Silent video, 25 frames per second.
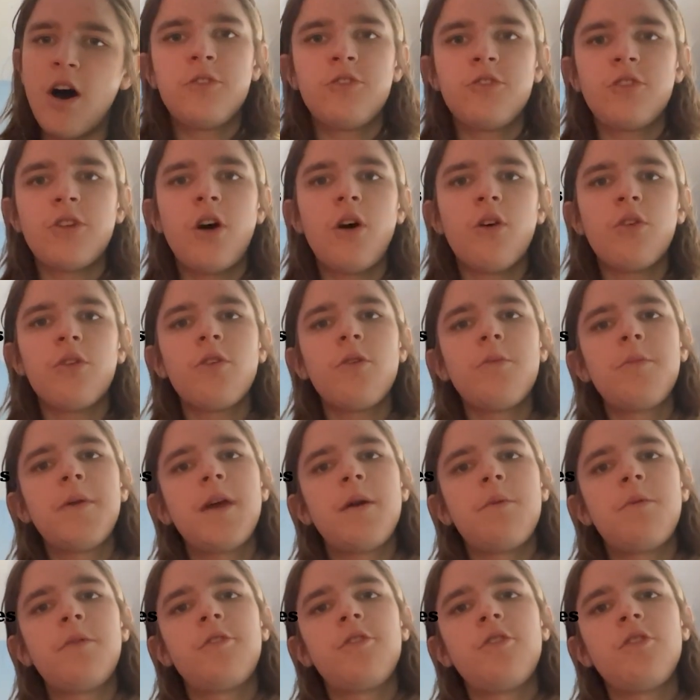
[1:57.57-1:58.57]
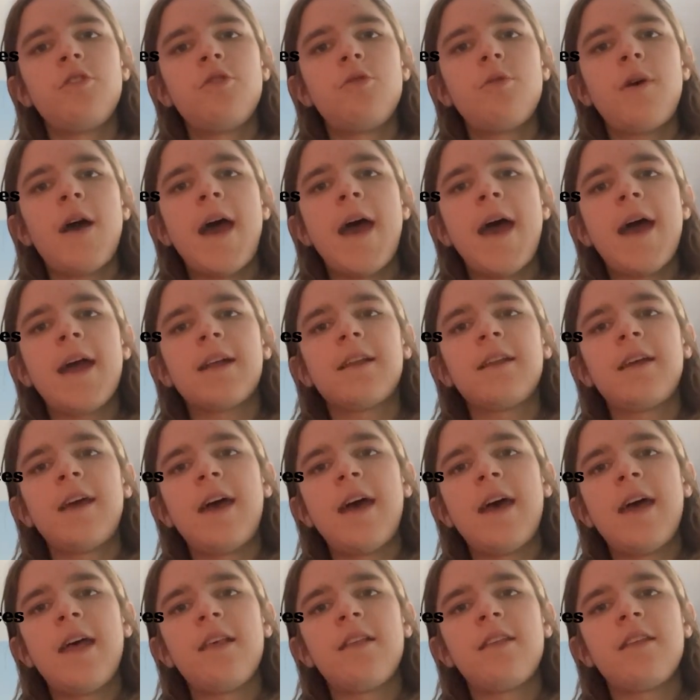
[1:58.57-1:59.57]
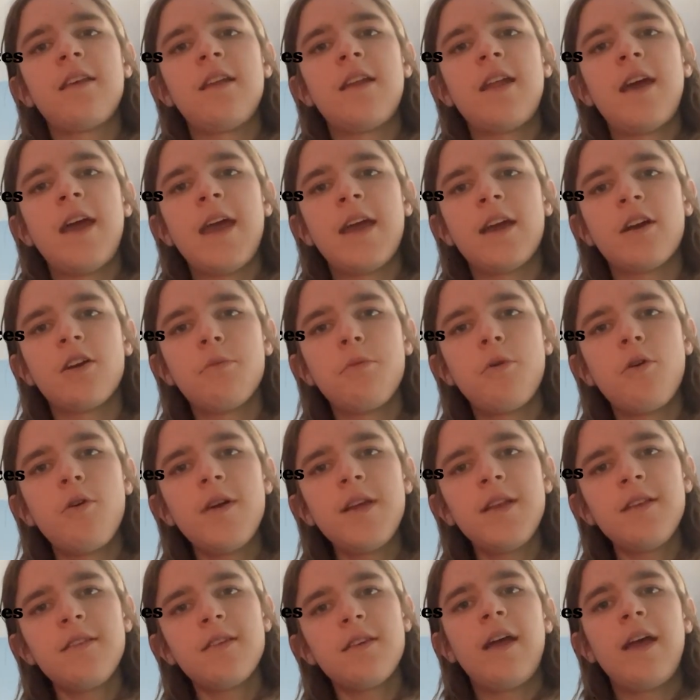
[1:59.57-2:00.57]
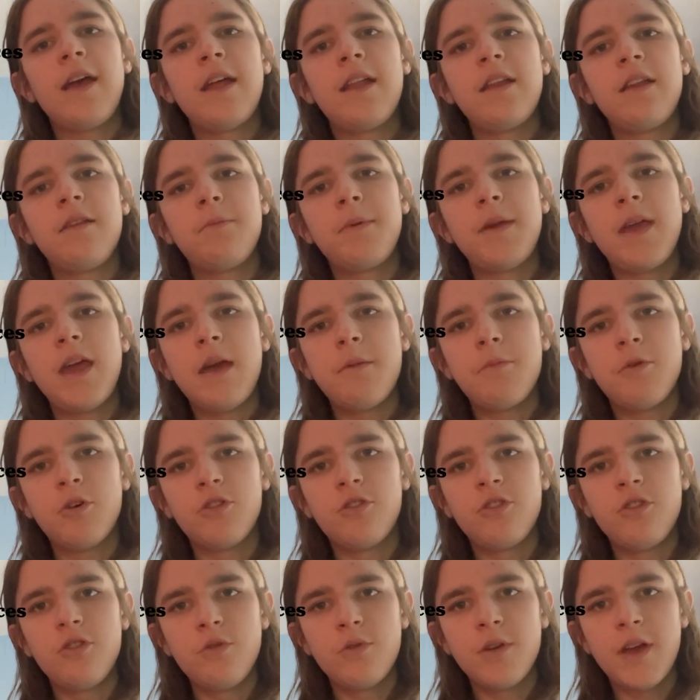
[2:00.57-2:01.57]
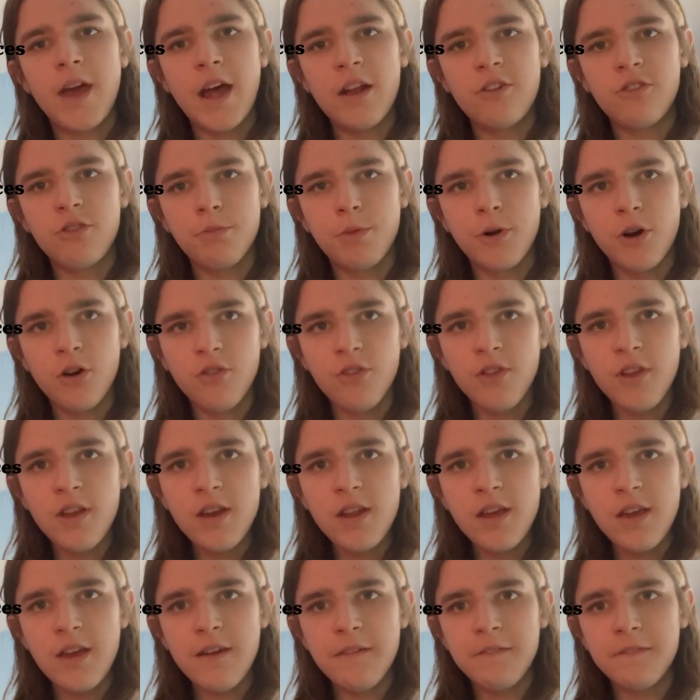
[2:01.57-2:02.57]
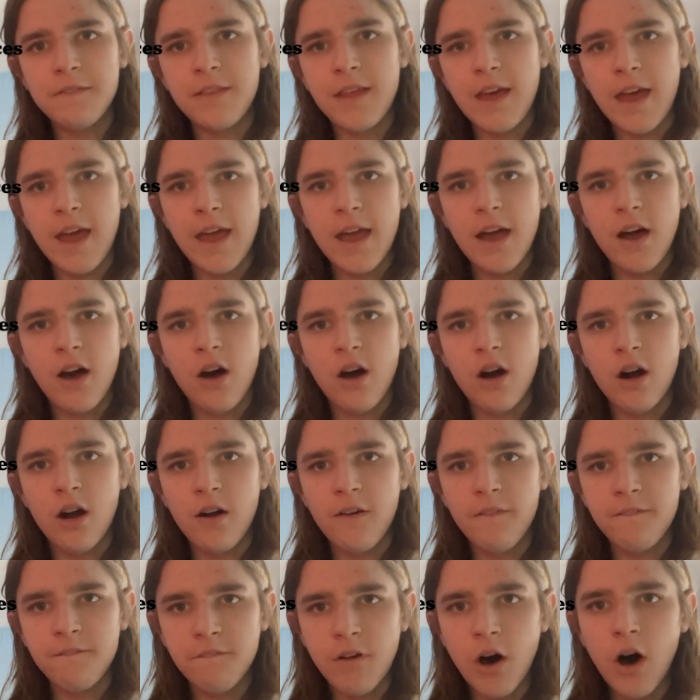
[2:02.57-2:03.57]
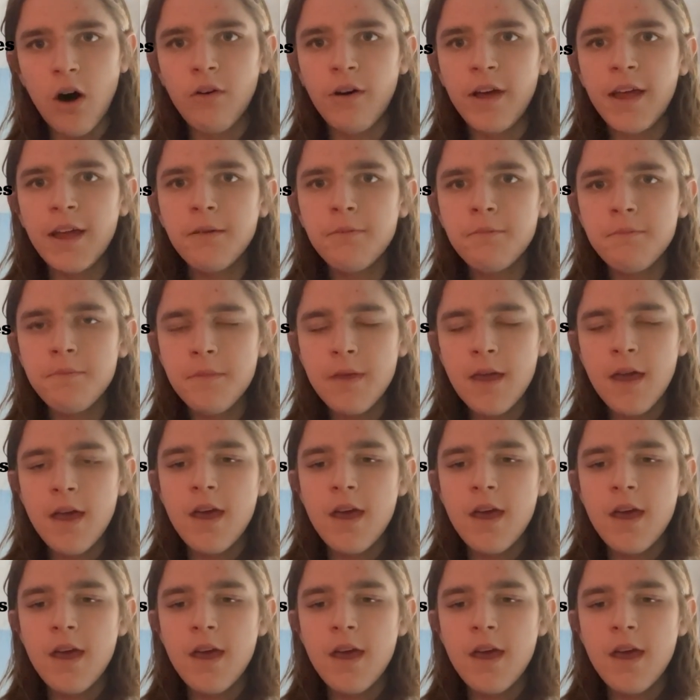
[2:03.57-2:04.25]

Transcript: It should also be able to act as an anchor point and be able to catch a person if they are falling,